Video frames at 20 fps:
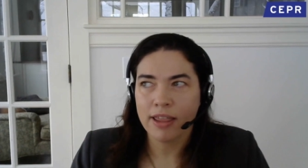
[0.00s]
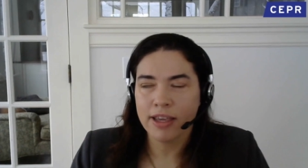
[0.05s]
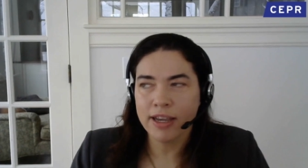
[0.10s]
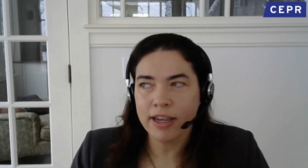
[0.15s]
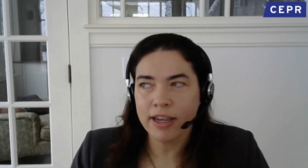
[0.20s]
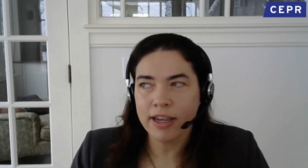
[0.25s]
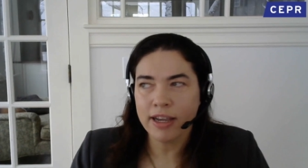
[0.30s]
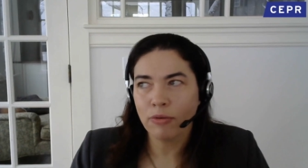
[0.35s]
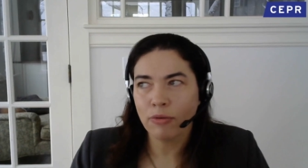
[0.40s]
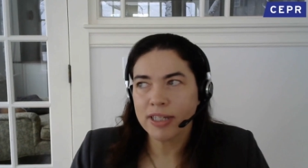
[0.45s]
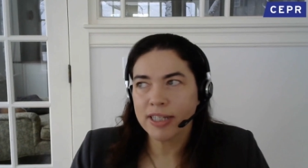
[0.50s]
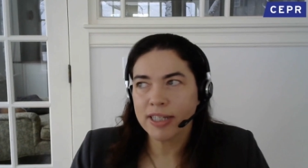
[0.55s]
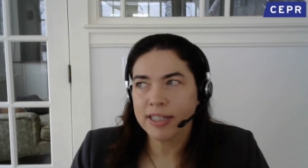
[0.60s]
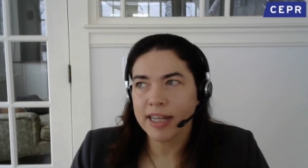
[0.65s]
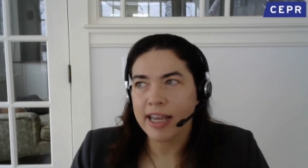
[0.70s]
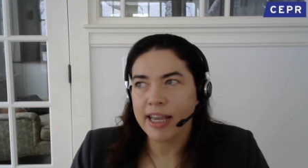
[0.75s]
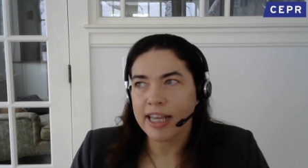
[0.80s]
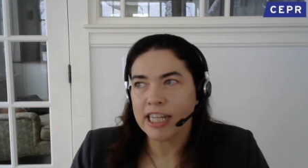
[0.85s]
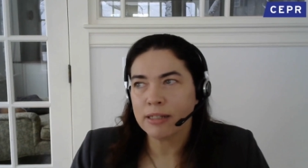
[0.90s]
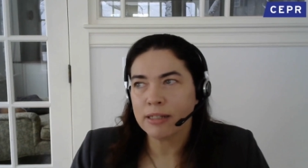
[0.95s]
I think I would
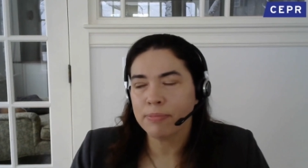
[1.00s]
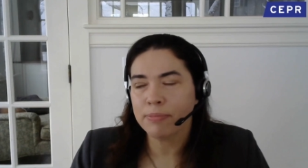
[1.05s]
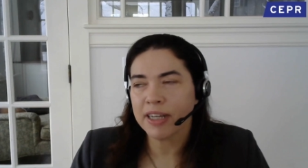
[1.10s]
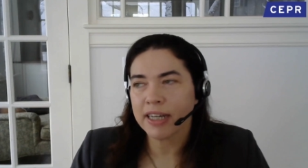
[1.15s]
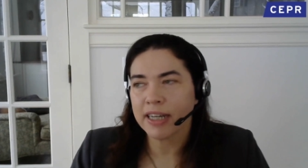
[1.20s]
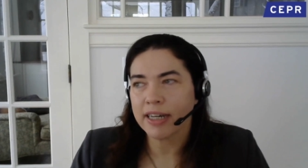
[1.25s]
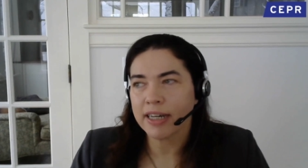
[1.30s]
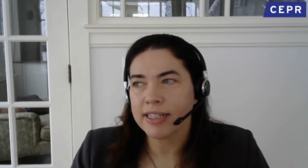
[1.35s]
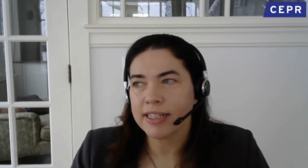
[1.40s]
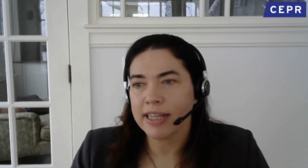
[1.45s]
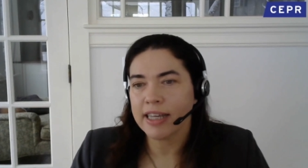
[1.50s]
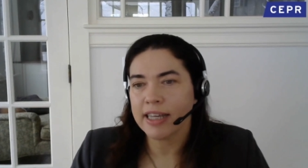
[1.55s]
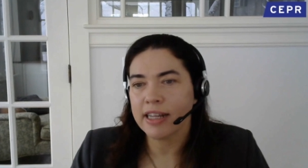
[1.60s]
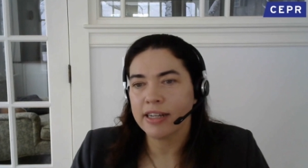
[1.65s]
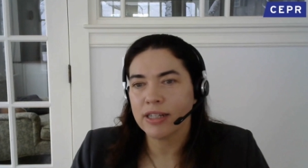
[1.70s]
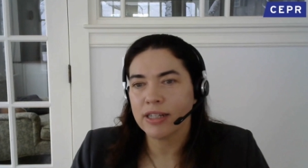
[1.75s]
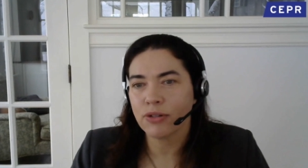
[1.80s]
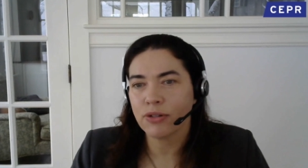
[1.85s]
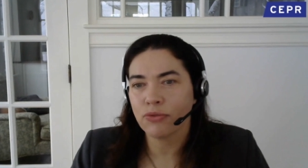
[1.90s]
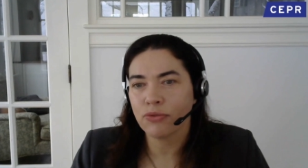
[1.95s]
say it's because it
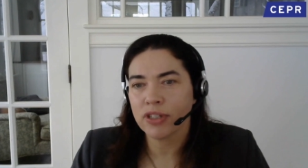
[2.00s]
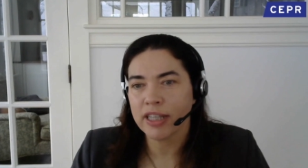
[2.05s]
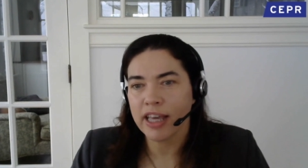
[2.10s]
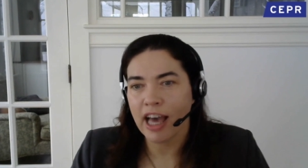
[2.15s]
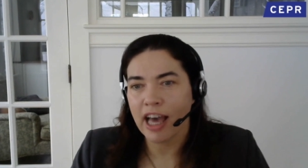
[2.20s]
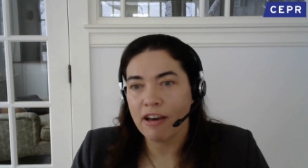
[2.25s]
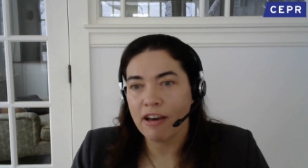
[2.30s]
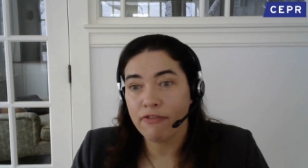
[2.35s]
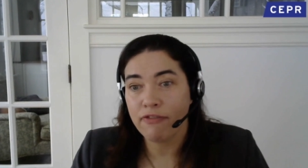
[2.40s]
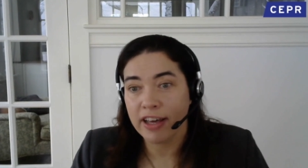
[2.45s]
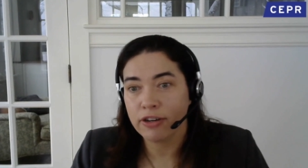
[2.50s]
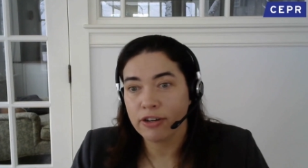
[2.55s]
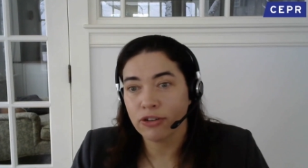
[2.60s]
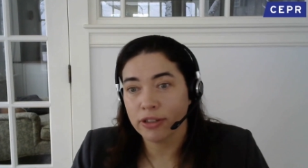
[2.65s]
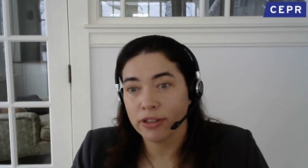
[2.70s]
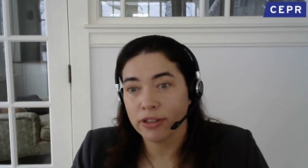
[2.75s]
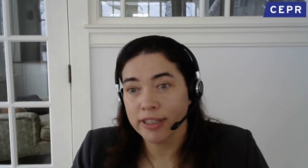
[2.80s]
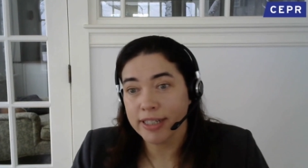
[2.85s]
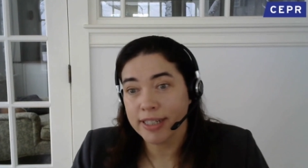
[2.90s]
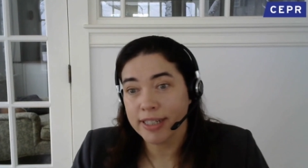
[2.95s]
is really a
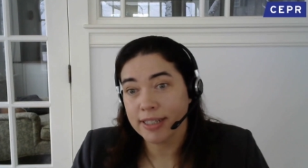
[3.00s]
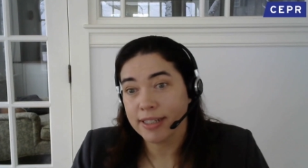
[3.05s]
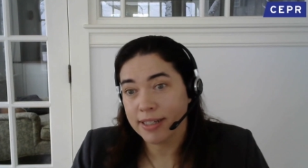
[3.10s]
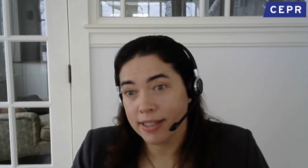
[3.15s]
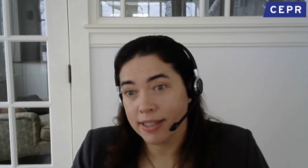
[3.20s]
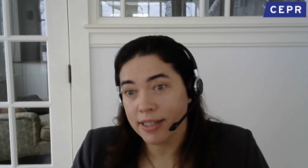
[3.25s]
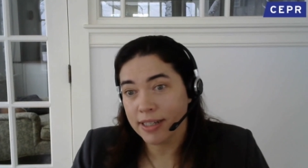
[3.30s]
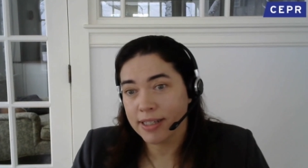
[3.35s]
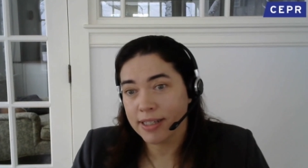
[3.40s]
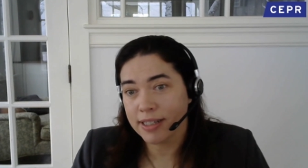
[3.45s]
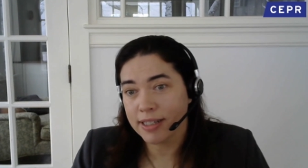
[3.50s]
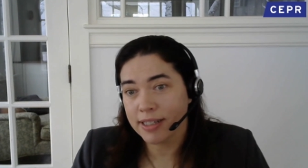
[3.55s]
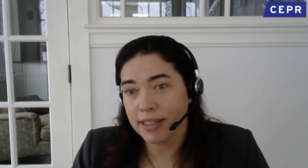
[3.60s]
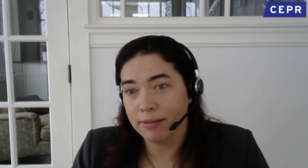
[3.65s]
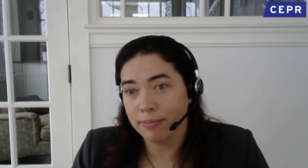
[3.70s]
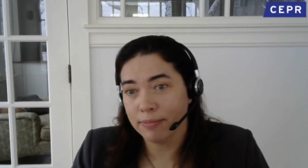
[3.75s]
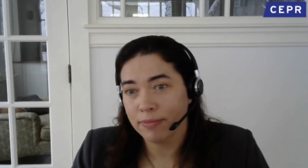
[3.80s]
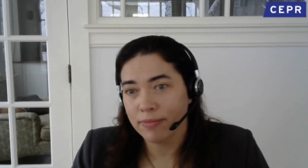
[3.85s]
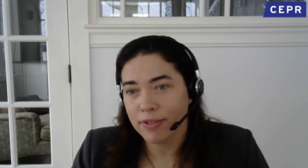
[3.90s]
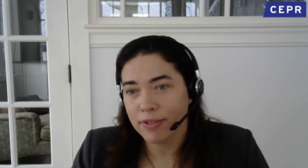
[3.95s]
federalist
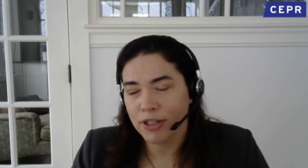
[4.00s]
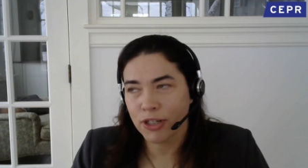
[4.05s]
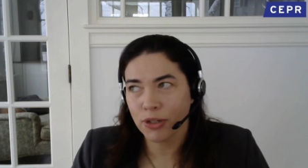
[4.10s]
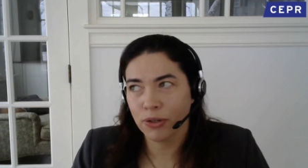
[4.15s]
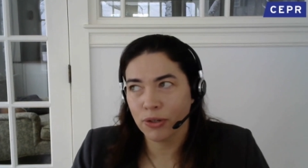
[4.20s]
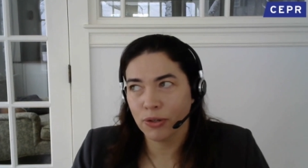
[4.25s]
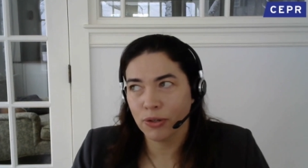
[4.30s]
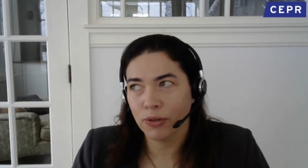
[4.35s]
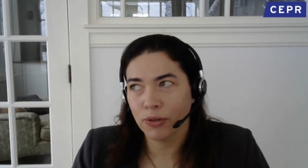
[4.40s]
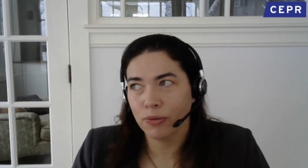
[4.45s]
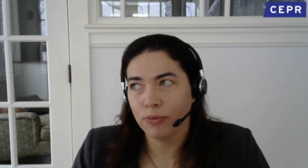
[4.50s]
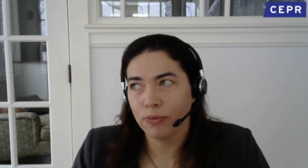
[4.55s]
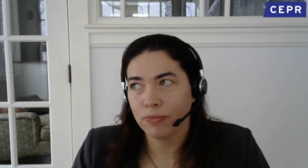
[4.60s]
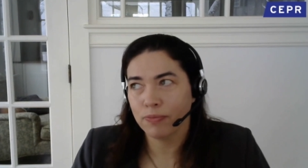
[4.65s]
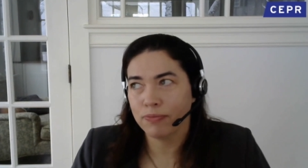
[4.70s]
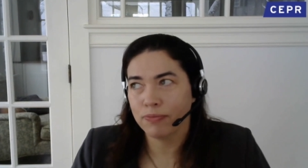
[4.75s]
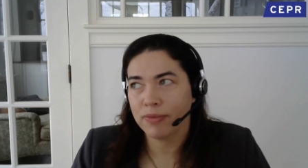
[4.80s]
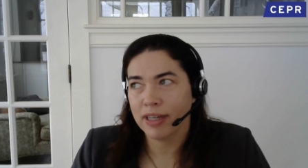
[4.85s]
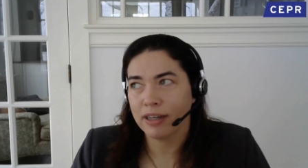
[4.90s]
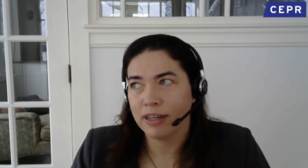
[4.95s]
system. So
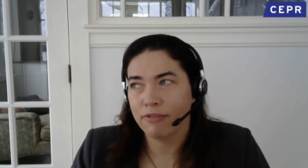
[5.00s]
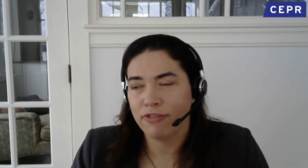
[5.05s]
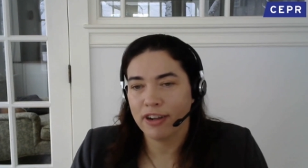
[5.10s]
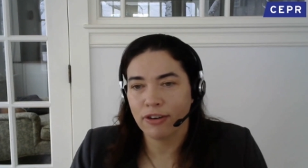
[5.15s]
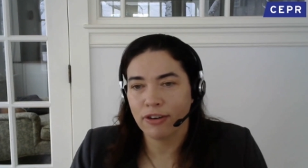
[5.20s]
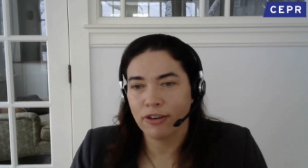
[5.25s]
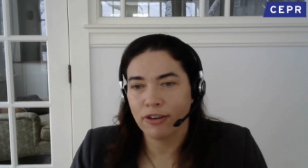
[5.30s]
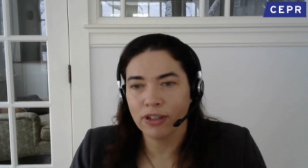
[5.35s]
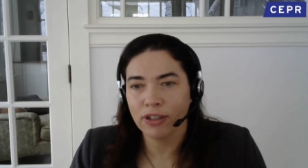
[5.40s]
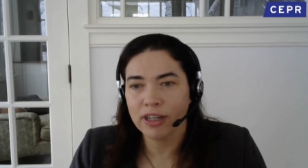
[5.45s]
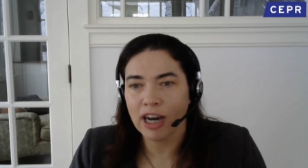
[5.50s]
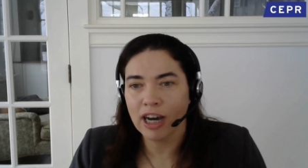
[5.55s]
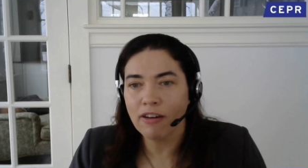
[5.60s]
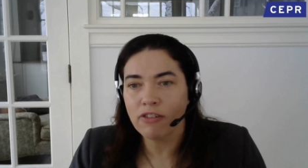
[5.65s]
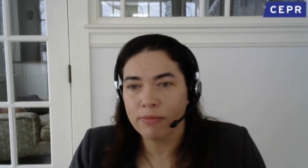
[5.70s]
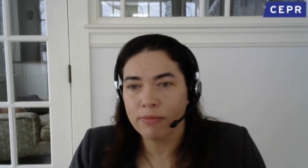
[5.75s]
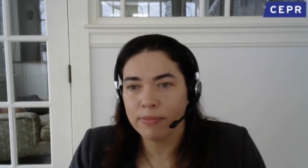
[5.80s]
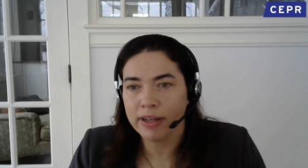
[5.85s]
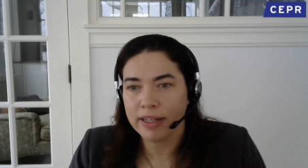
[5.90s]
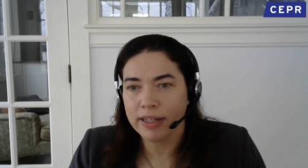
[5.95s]
the federal
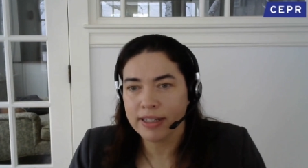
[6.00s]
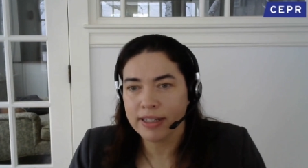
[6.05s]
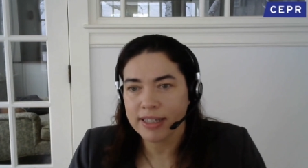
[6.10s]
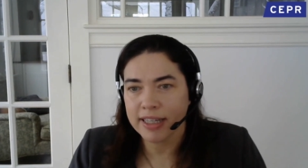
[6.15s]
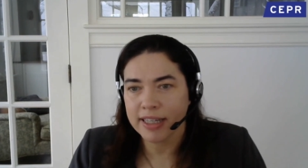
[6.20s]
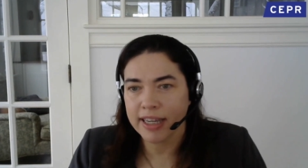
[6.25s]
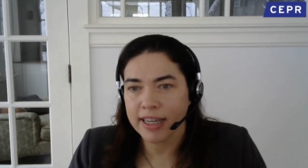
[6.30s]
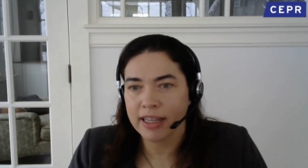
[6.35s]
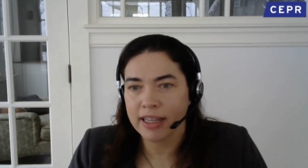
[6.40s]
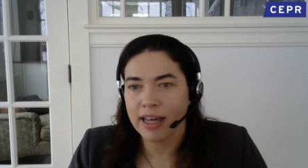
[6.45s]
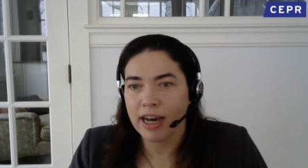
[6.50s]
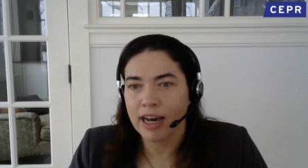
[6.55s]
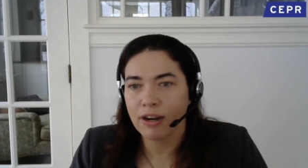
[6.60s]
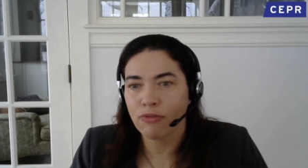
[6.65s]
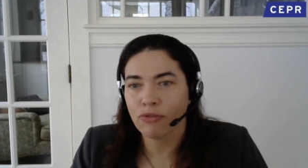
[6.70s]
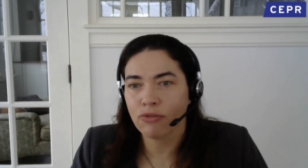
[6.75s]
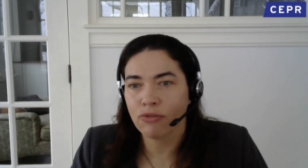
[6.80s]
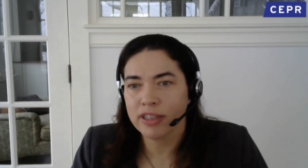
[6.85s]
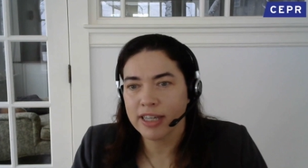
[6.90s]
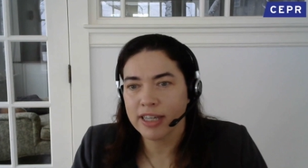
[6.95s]
government
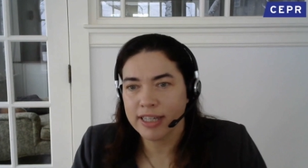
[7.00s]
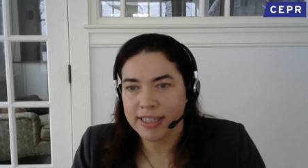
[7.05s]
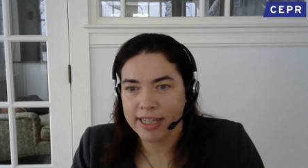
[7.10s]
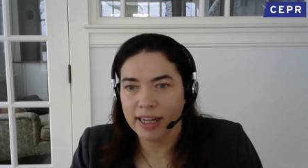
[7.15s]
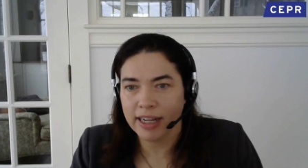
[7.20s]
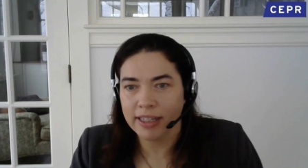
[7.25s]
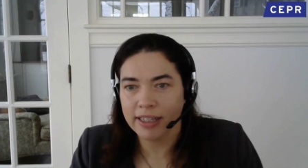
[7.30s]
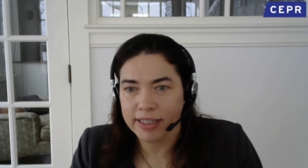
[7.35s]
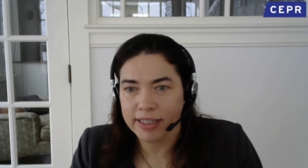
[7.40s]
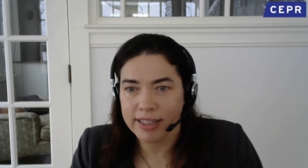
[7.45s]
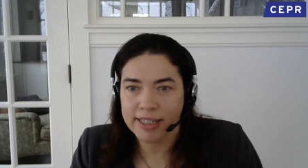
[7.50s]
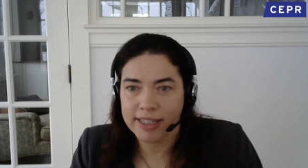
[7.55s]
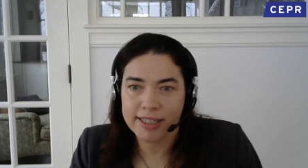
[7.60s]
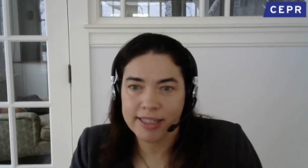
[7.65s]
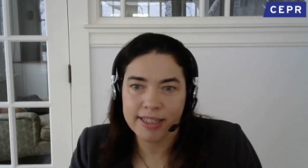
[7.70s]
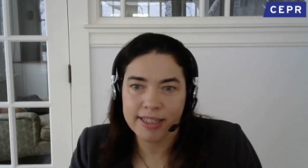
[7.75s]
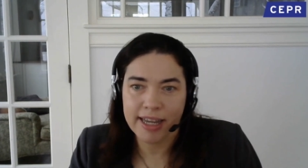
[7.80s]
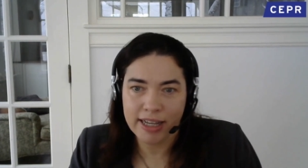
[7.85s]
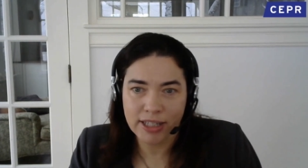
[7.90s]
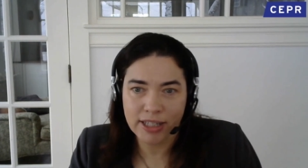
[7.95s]
cannot really tell
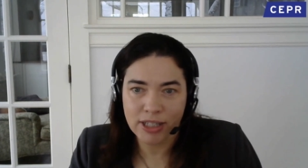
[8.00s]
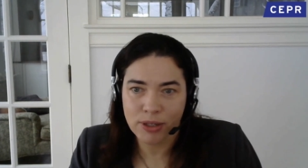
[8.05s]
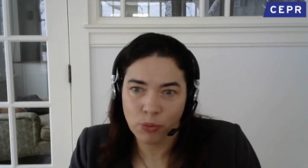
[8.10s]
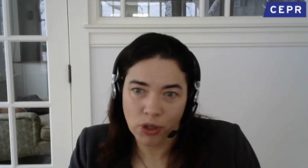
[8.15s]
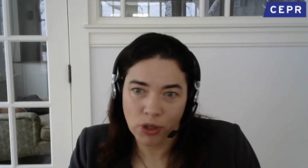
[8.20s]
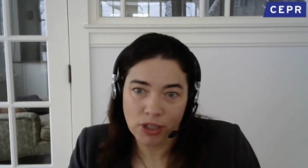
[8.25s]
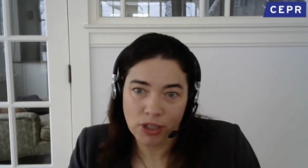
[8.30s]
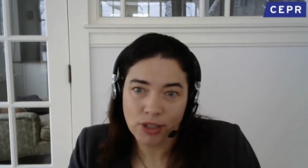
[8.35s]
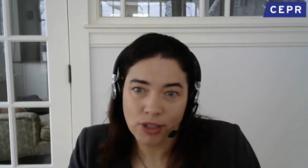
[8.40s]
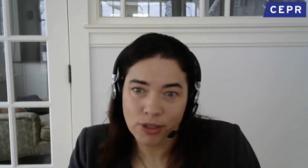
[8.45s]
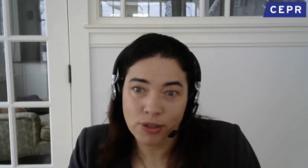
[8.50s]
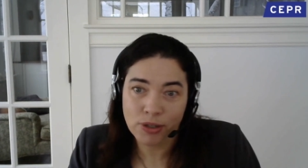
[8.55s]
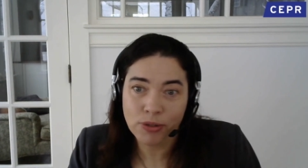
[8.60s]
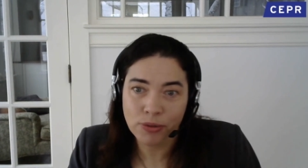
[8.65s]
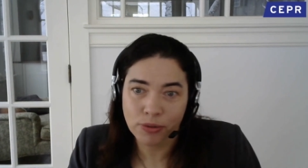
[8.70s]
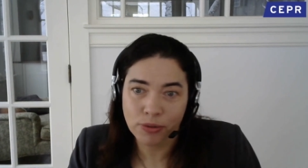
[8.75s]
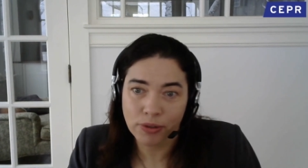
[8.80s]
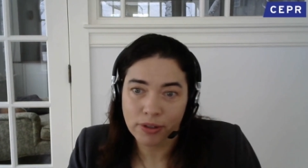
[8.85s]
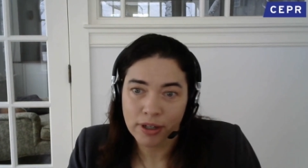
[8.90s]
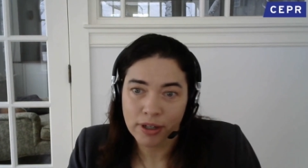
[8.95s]
states what to
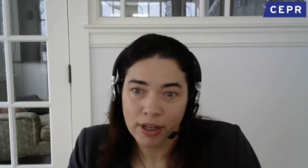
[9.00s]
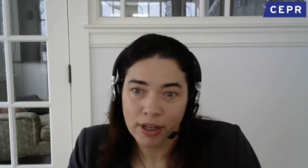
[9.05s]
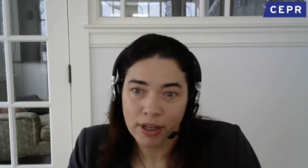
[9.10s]
do.